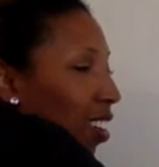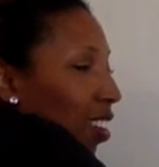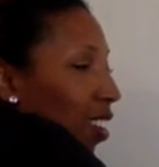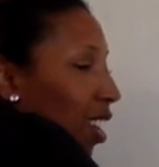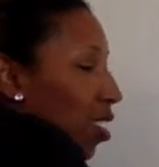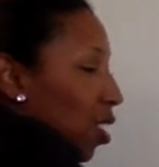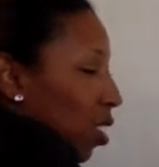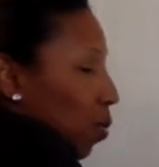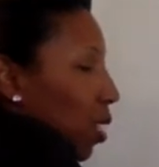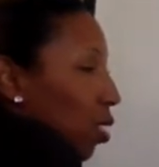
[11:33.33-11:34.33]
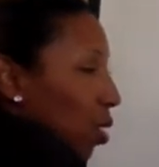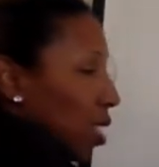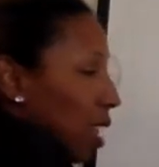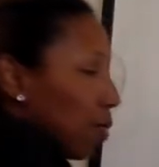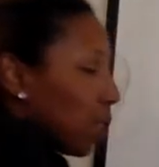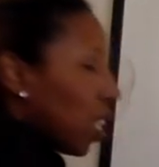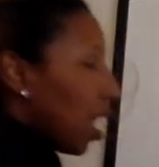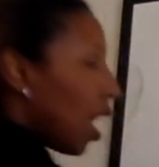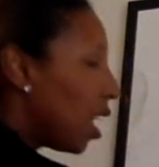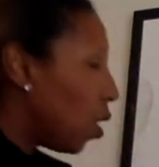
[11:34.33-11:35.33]
Okay, so there's my 2 stamps.
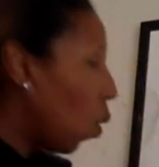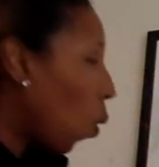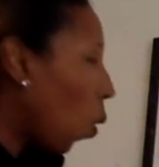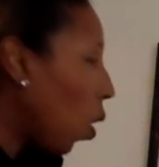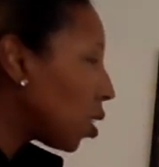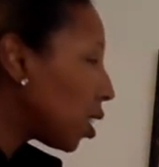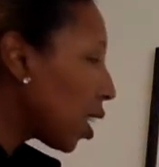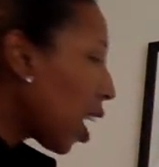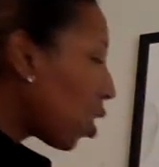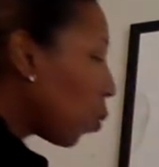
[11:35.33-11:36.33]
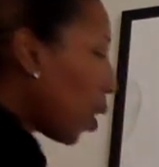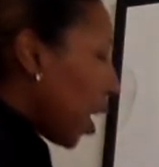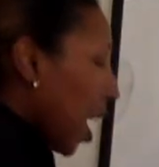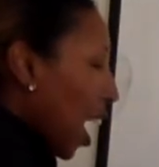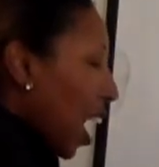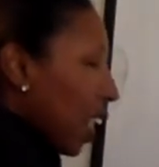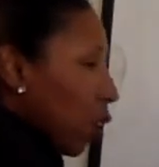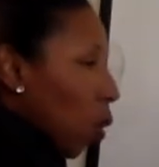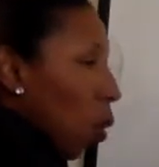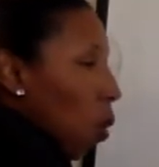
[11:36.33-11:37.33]
And all together, when I
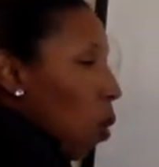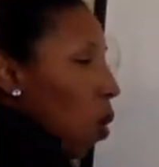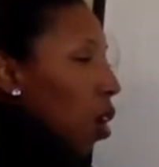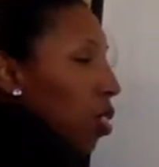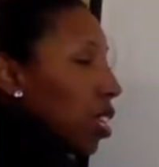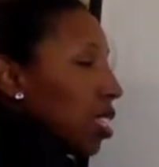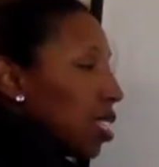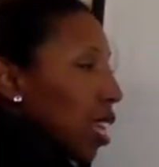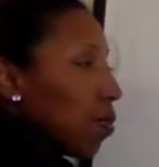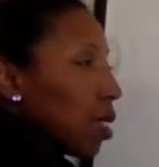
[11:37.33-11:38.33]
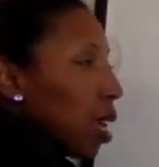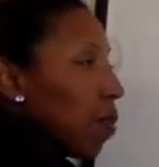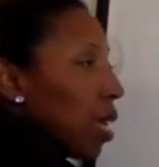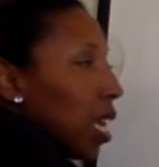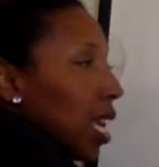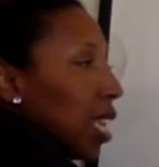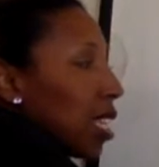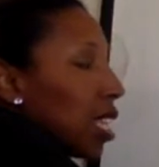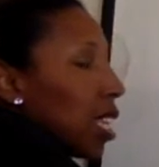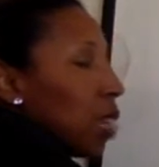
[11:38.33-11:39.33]
add all these stamps up,
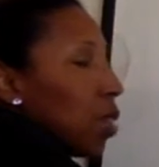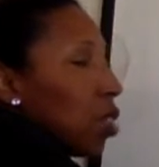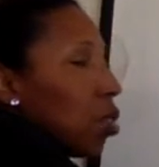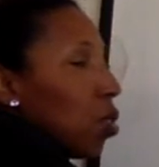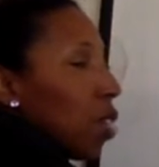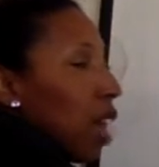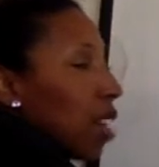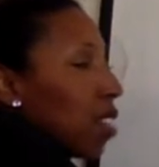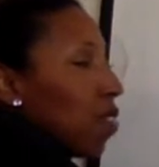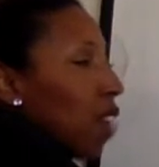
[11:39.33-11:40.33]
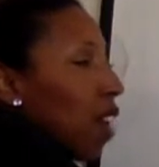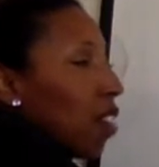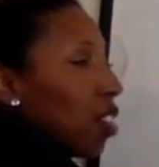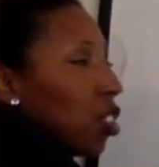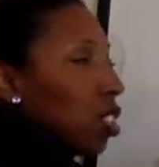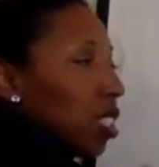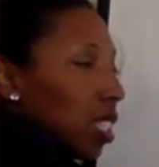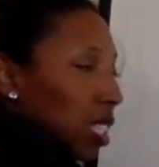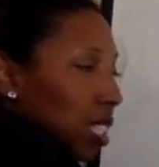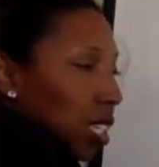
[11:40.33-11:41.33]
it's going to give me
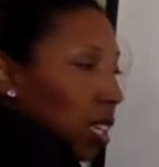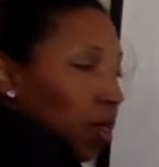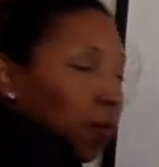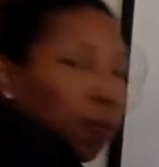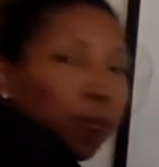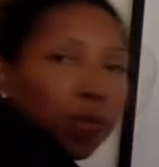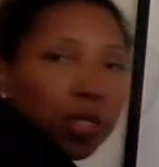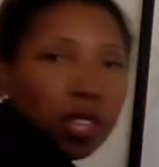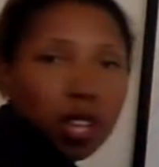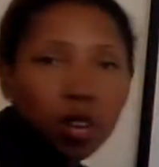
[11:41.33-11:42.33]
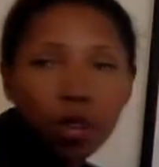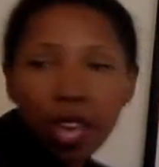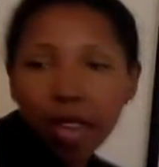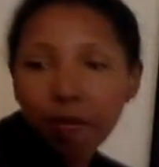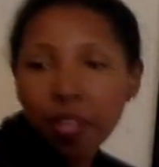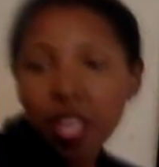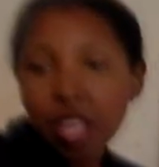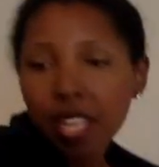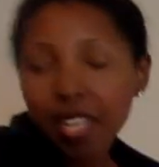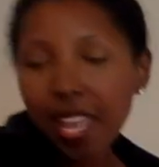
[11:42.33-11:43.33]
2,560. Okay,
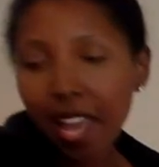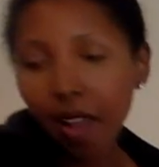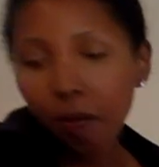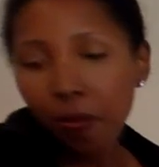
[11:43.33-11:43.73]
now,